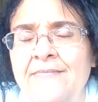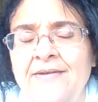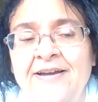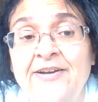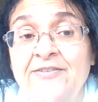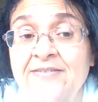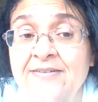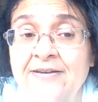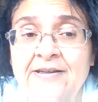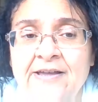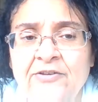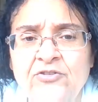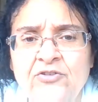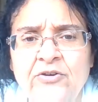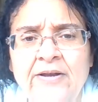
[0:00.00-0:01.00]
I could say it
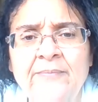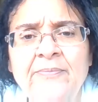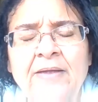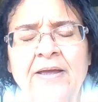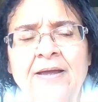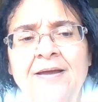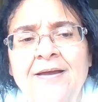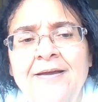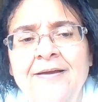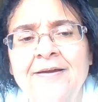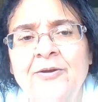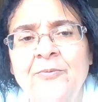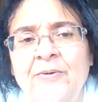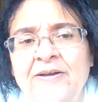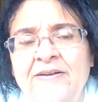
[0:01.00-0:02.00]
yesterday.
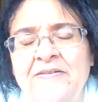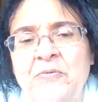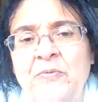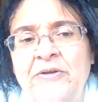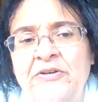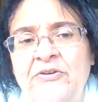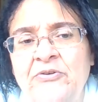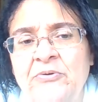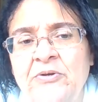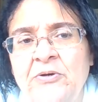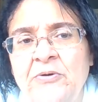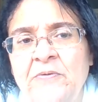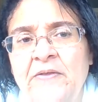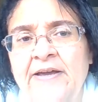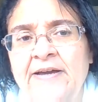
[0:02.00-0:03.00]
Anyways, we do know
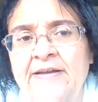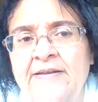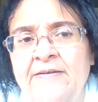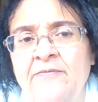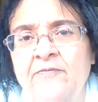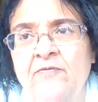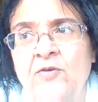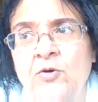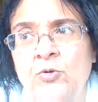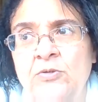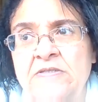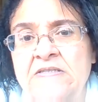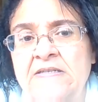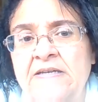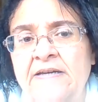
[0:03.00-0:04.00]
that
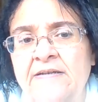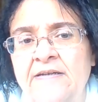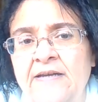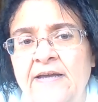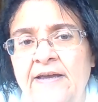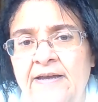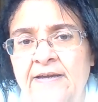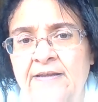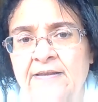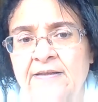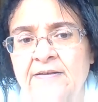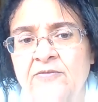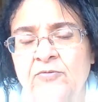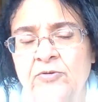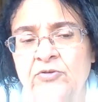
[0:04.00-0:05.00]
folks can take
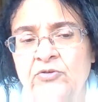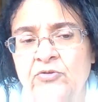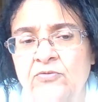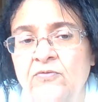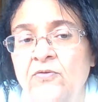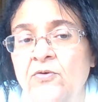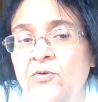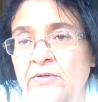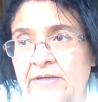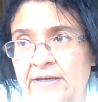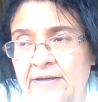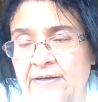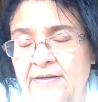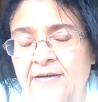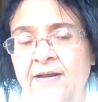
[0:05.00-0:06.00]
this for twofold
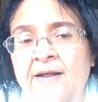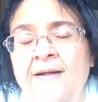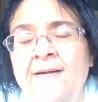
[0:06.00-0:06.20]
again.